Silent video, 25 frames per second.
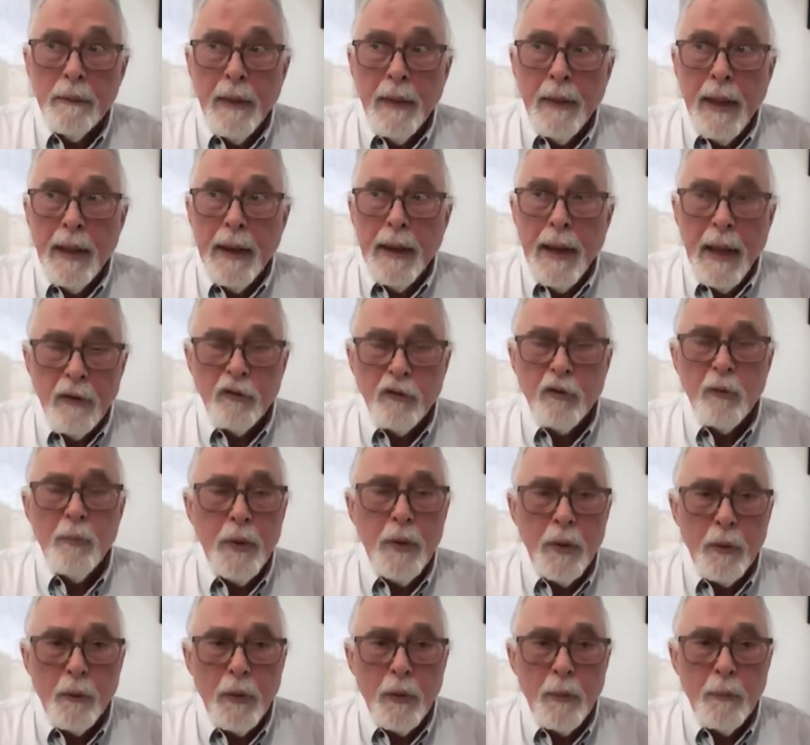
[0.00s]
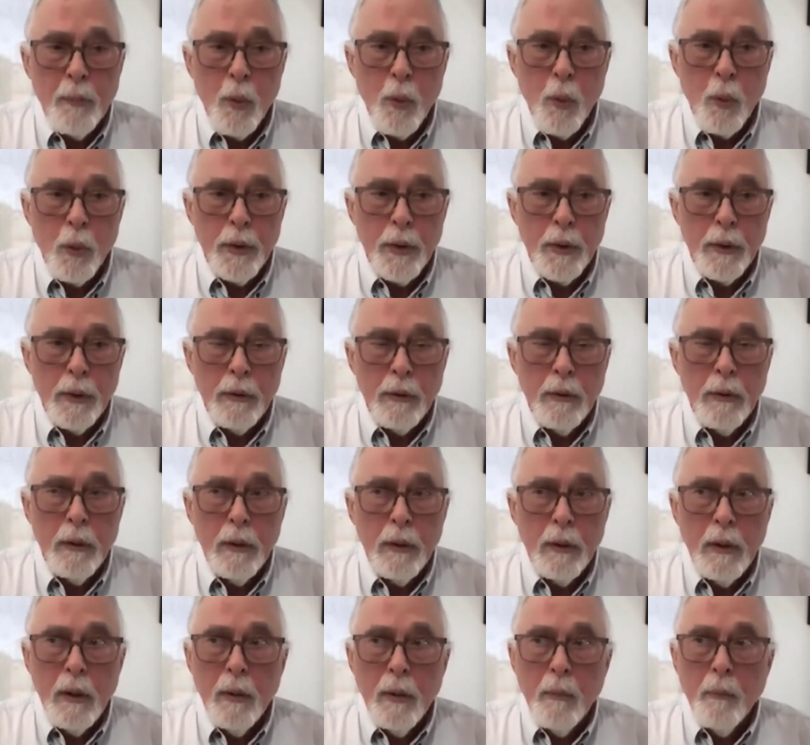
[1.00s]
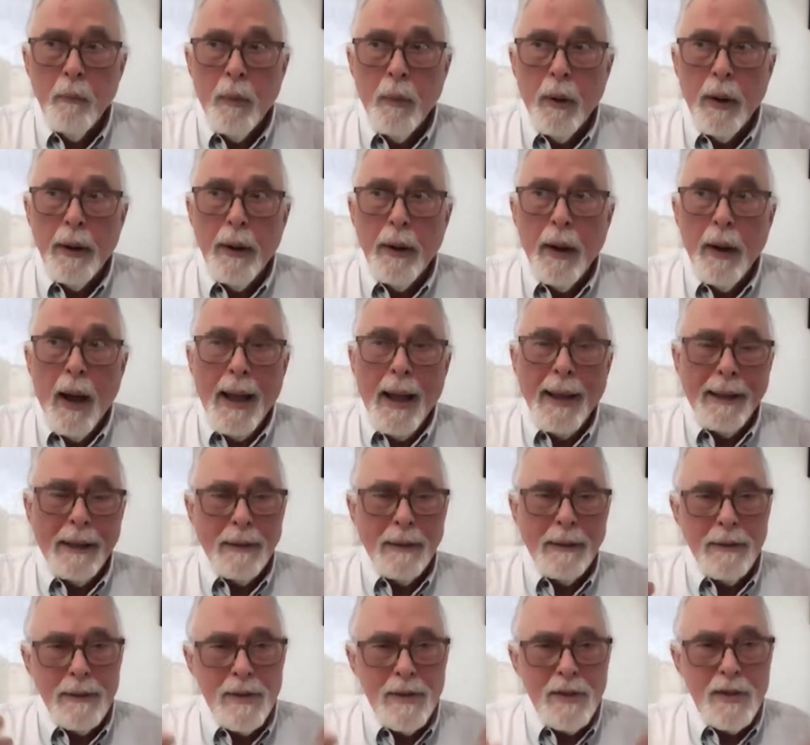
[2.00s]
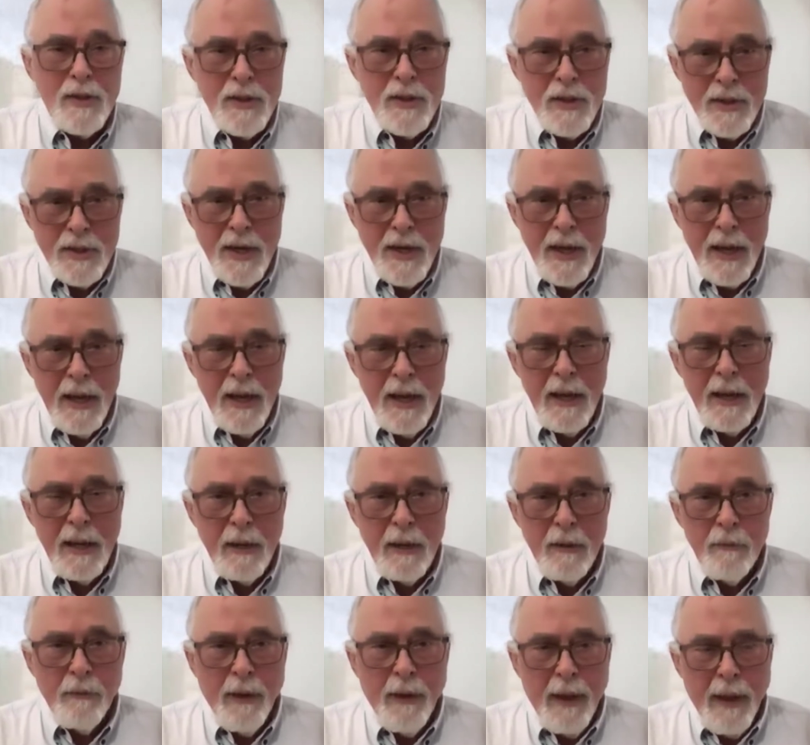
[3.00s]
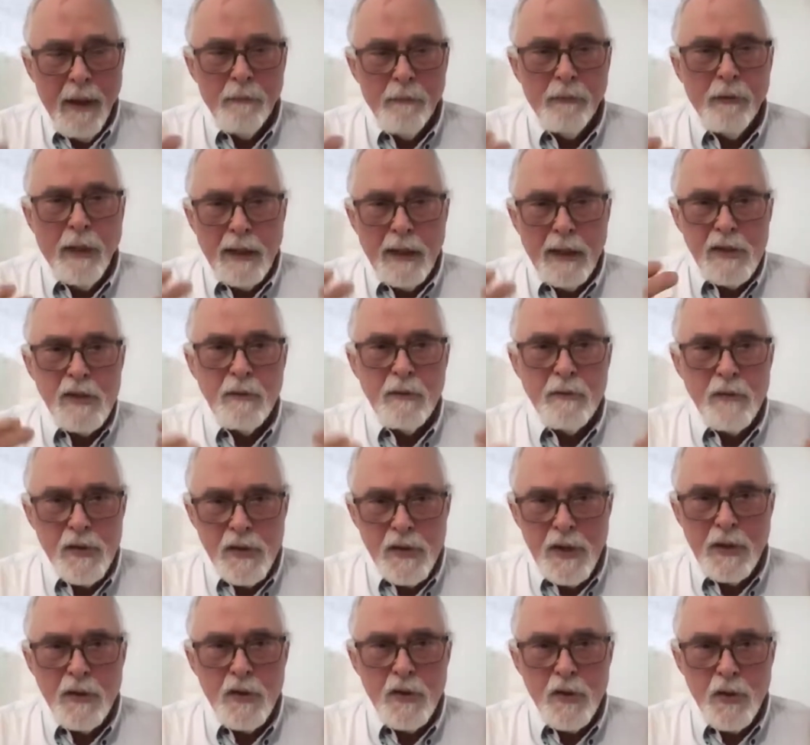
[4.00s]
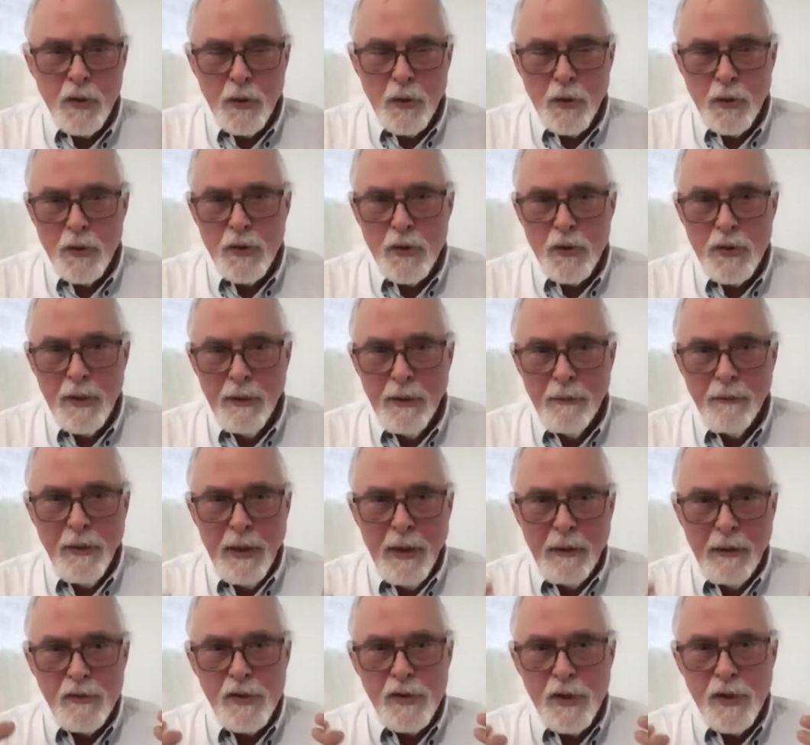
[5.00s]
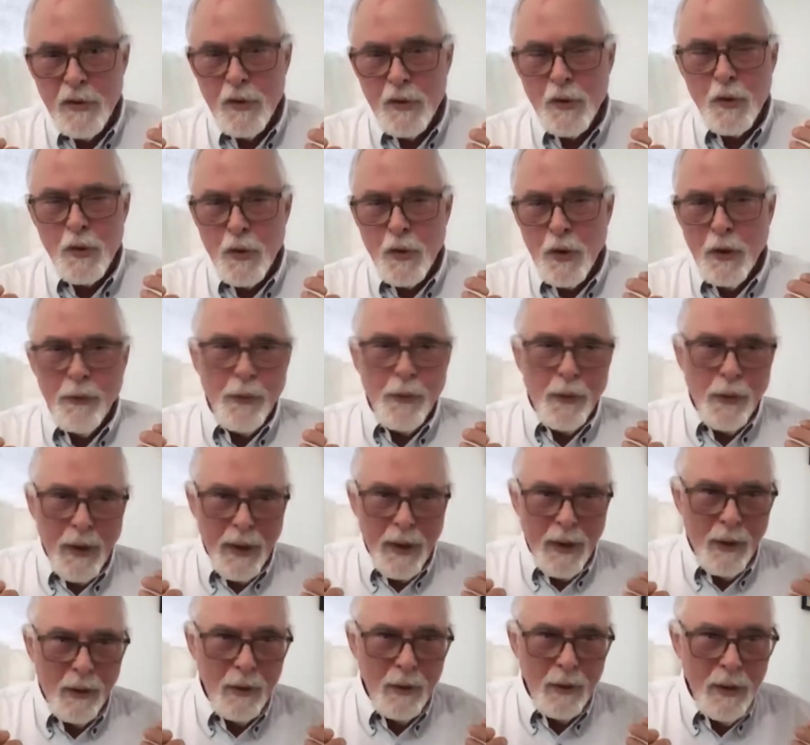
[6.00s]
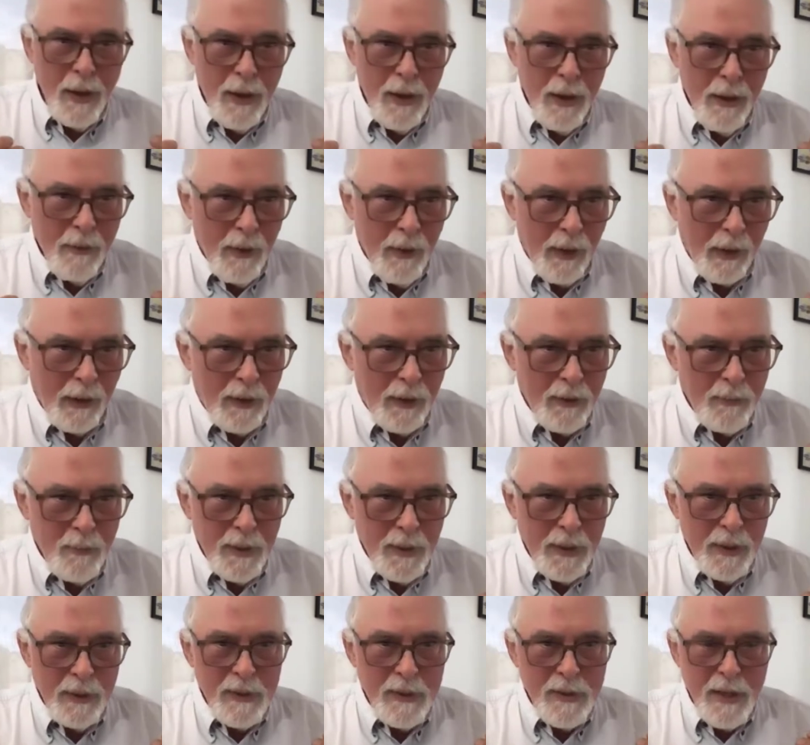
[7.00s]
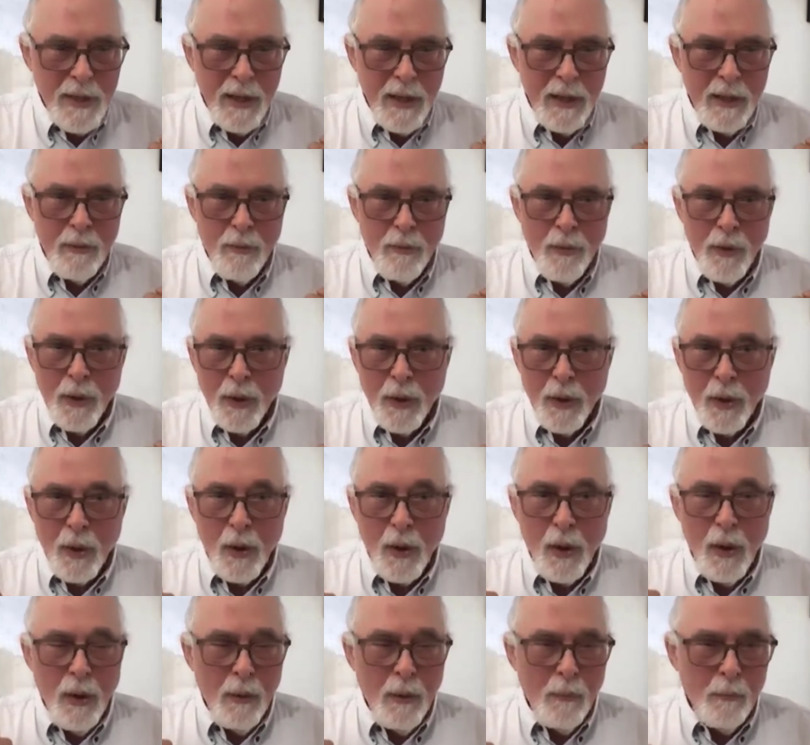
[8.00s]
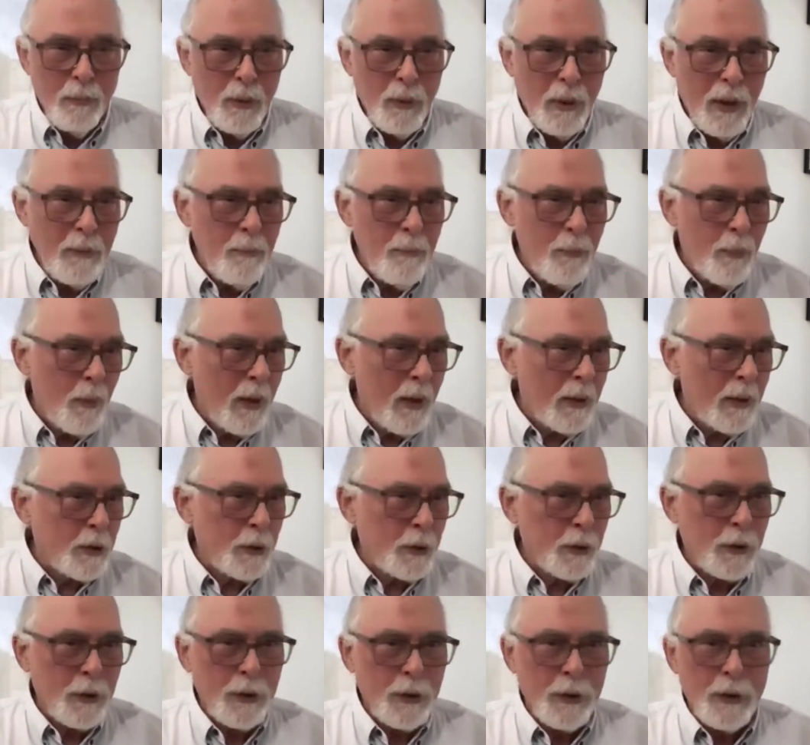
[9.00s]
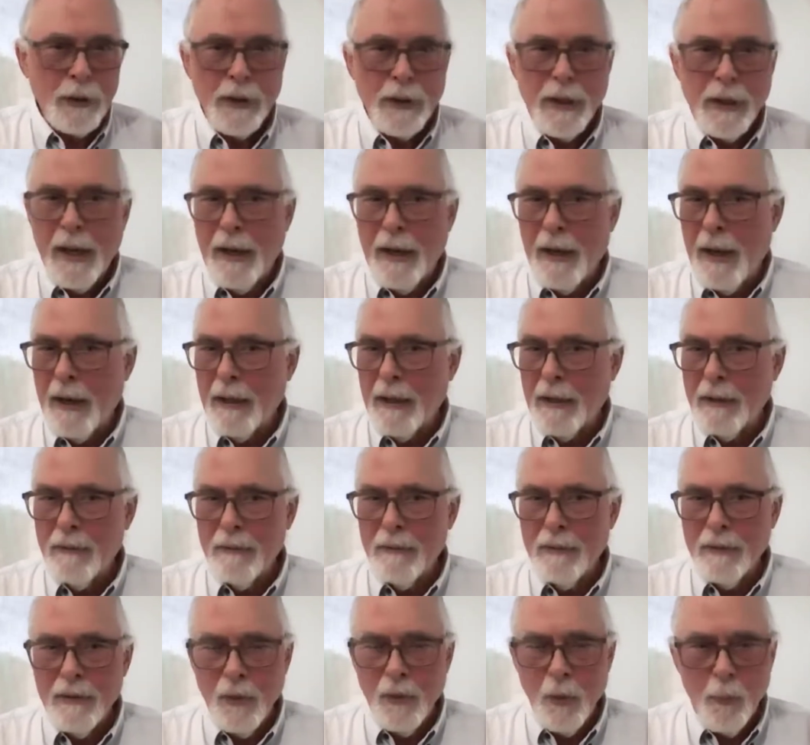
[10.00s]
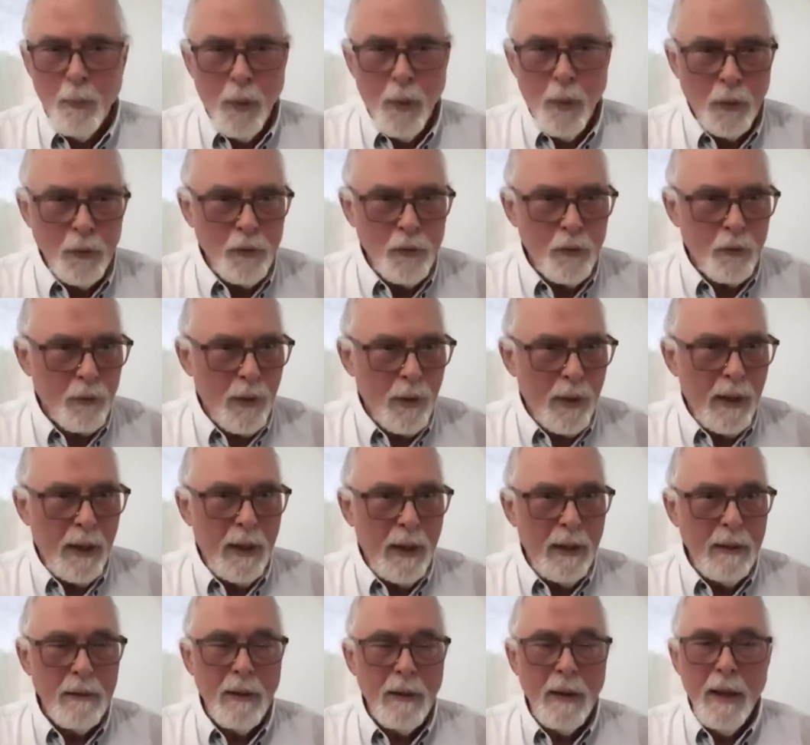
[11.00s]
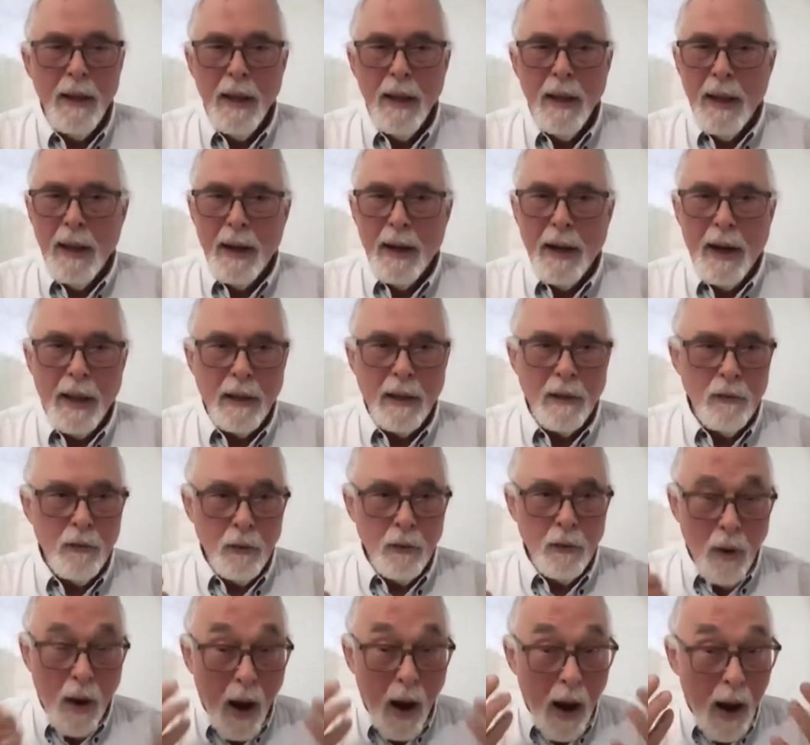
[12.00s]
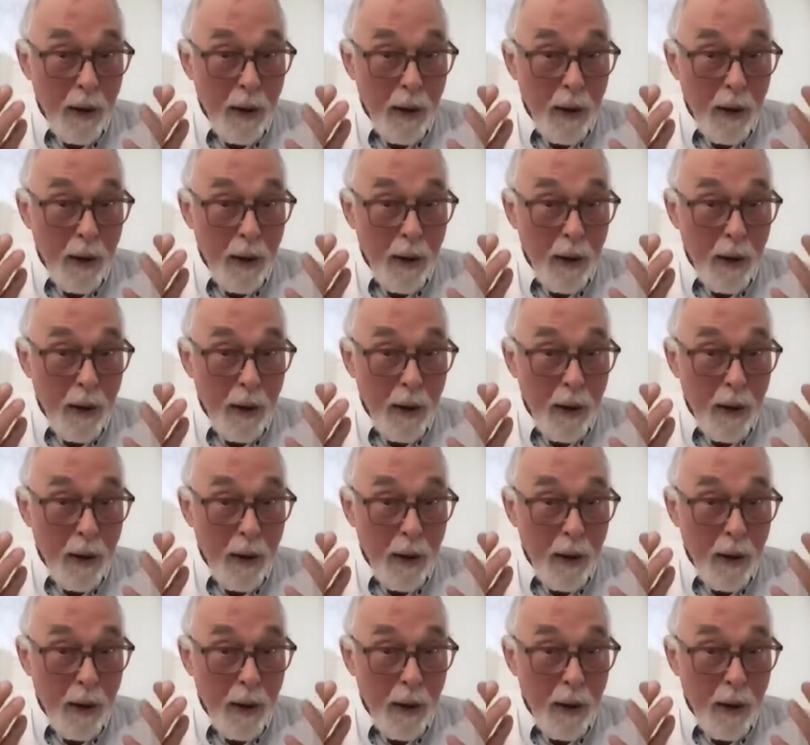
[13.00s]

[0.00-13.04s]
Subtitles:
hasn't been reported, but I can take, if I have lots of sensors, if they have sensors on their head that let me take their blood pressure, and I can do pulse rate, and I can do